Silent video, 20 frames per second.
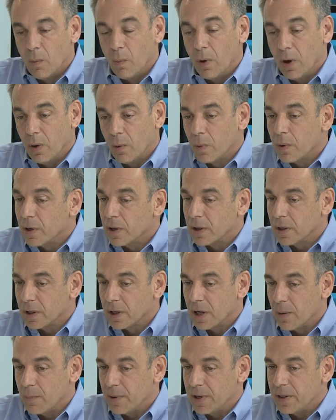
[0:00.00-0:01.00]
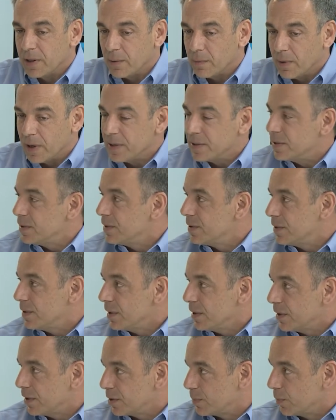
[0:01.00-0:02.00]
Well, we're a company that races
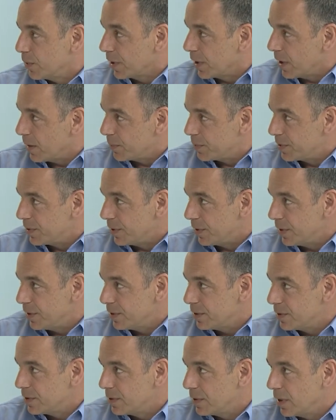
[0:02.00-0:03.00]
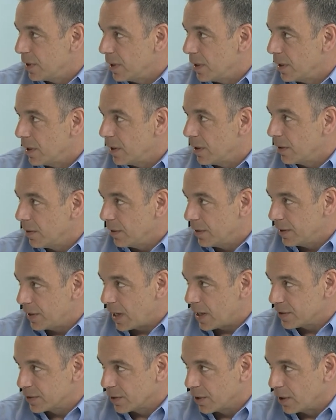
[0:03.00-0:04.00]
in the Sprint Cup Series uh, in
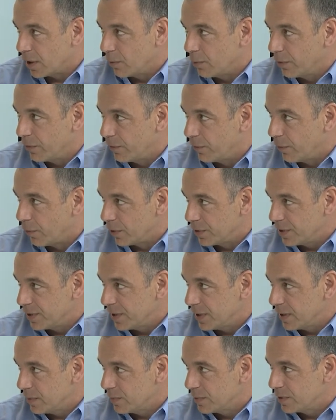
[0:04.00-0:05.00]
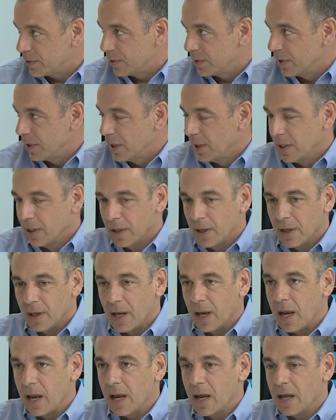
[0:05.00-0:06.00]
NASCAR with four teams.
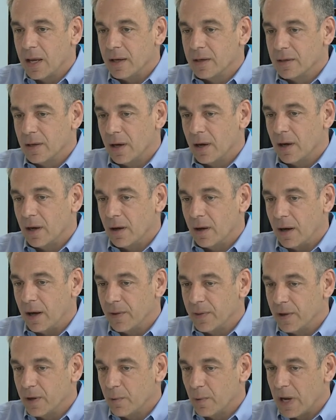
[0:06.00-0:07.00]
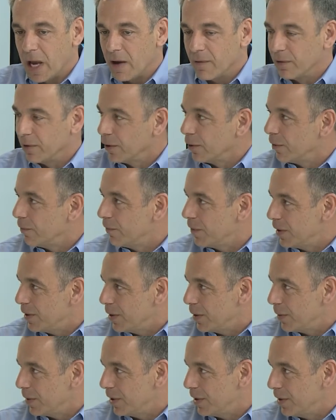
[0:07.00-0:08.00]
And uh, I think we have a little
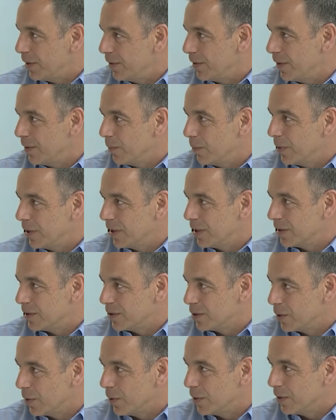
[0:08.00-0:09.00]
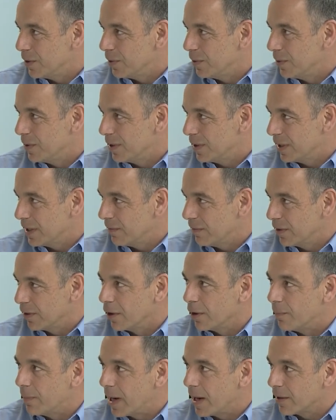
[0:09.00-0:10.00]
video here that we can show you to give you a
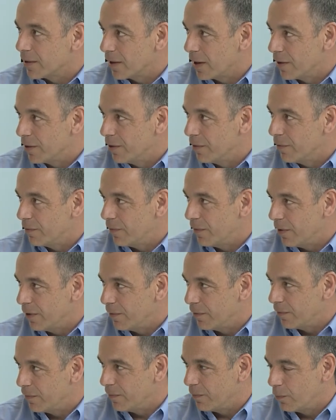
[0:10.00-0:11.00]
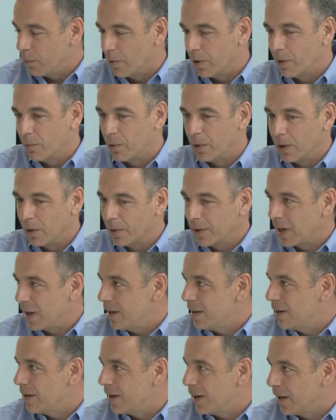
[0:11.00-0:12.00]
little background of, of where we're
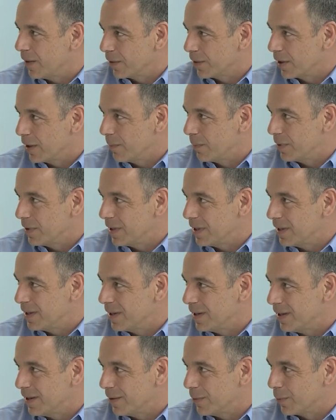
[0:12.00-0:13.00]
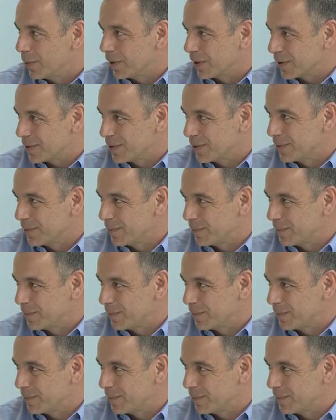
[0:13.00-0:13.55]
located and how the company uh, works.